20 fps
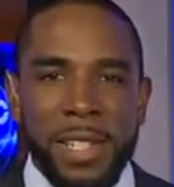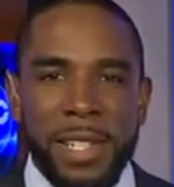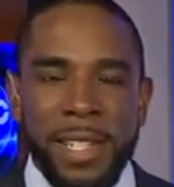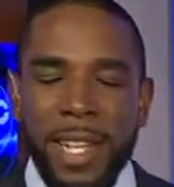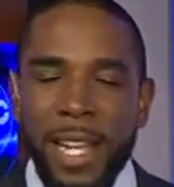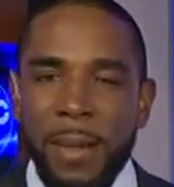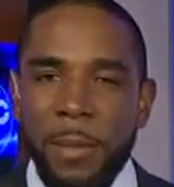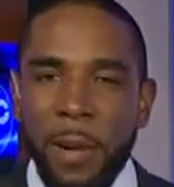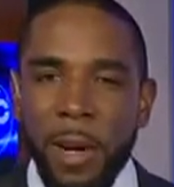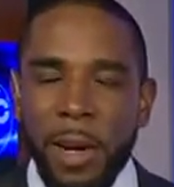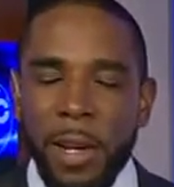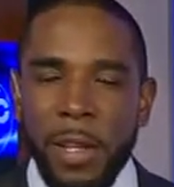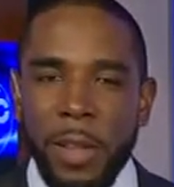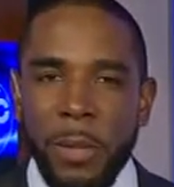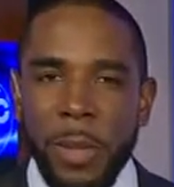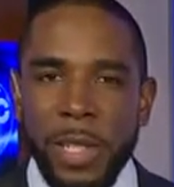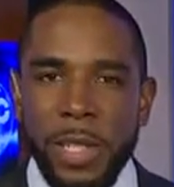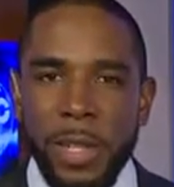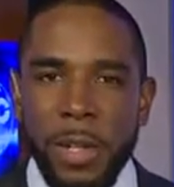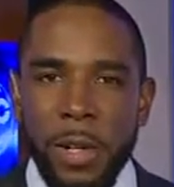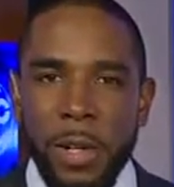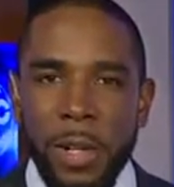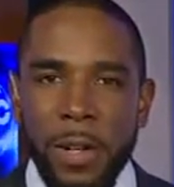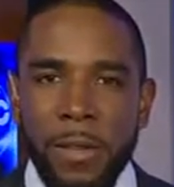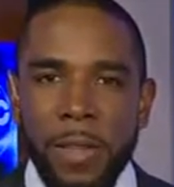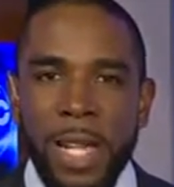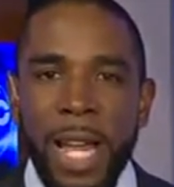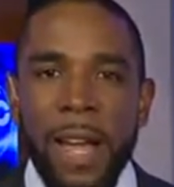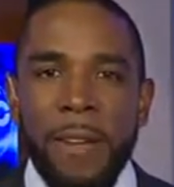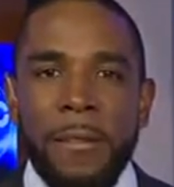Today marking the return
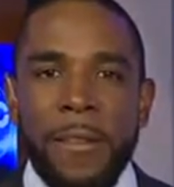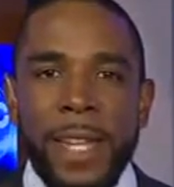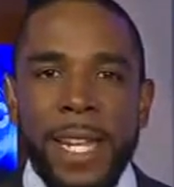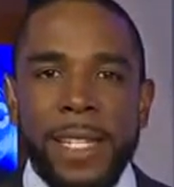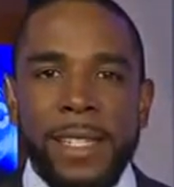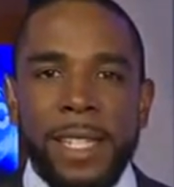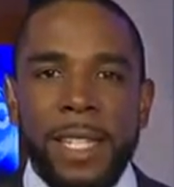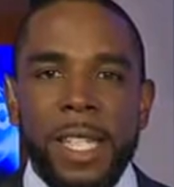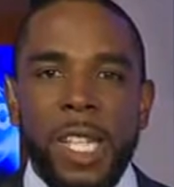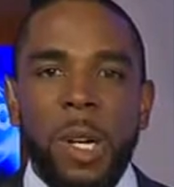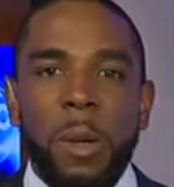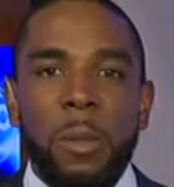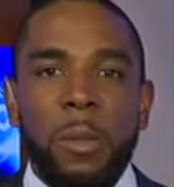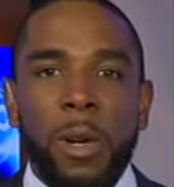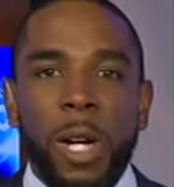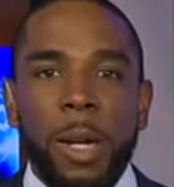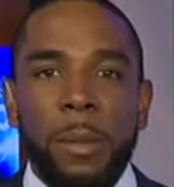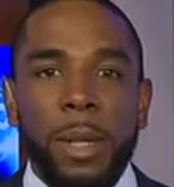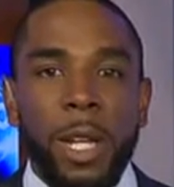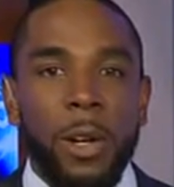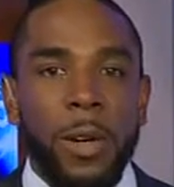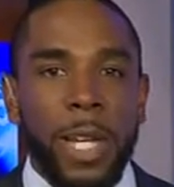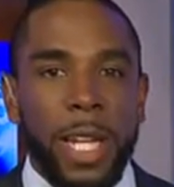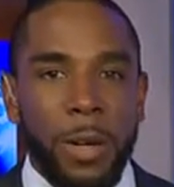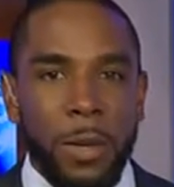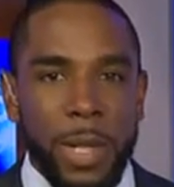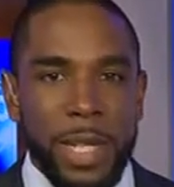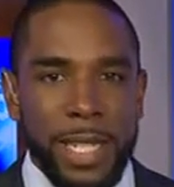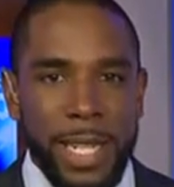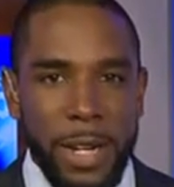of La Fiesta del Pueblo
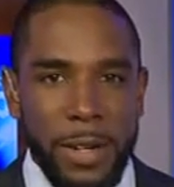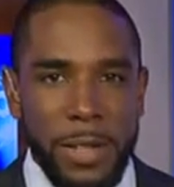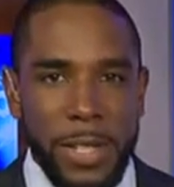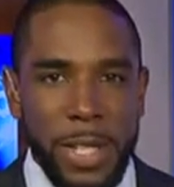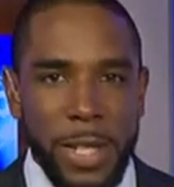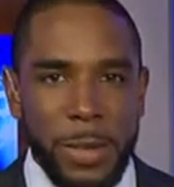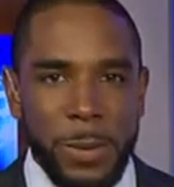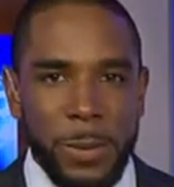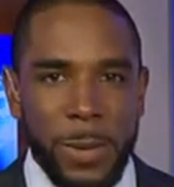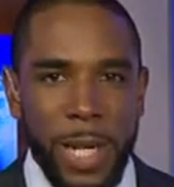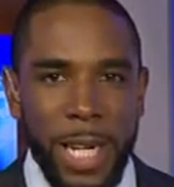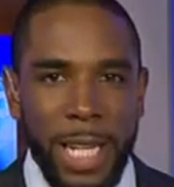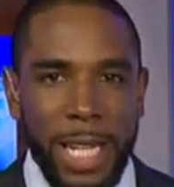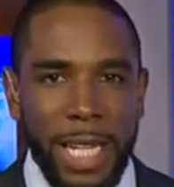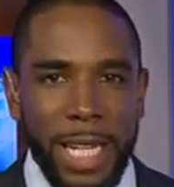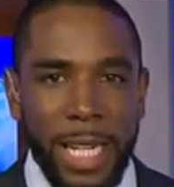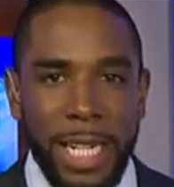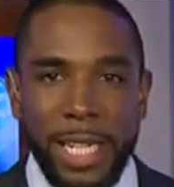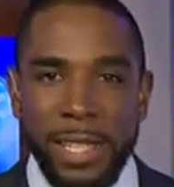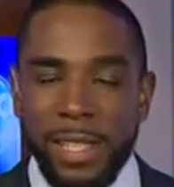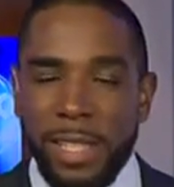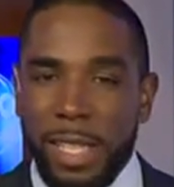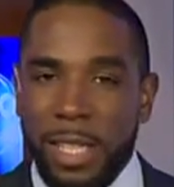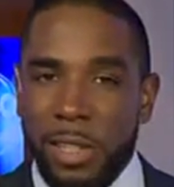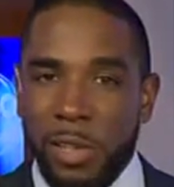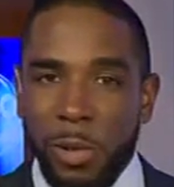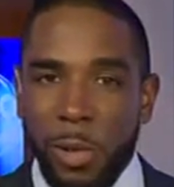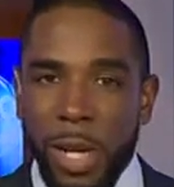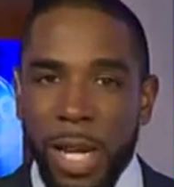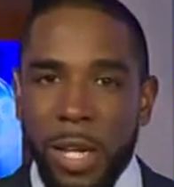here in downtown Raleigh, and it's
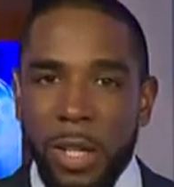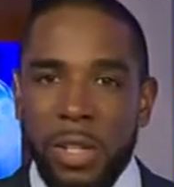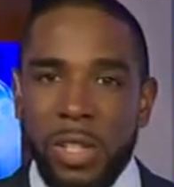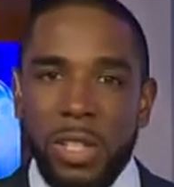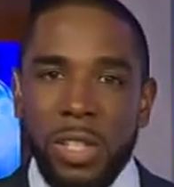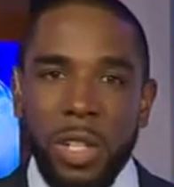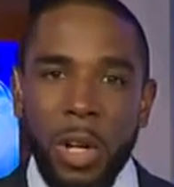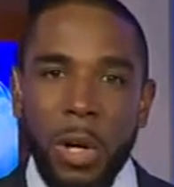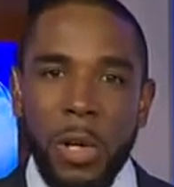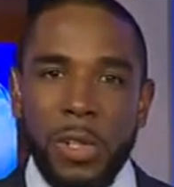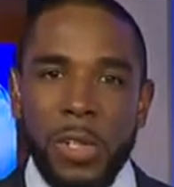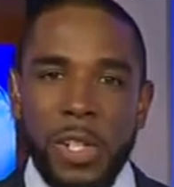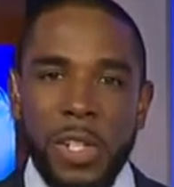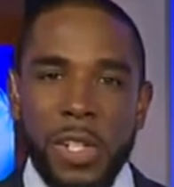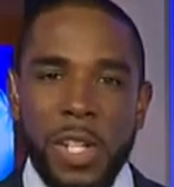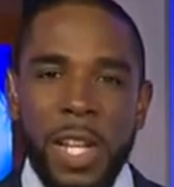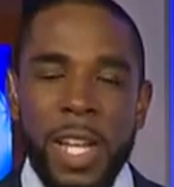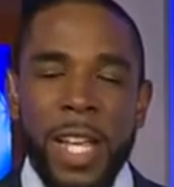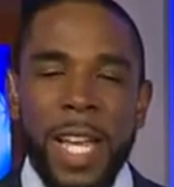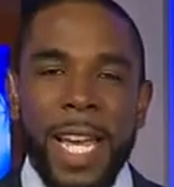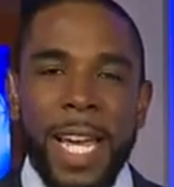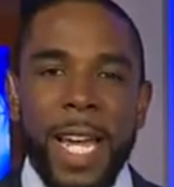the Triangle's largest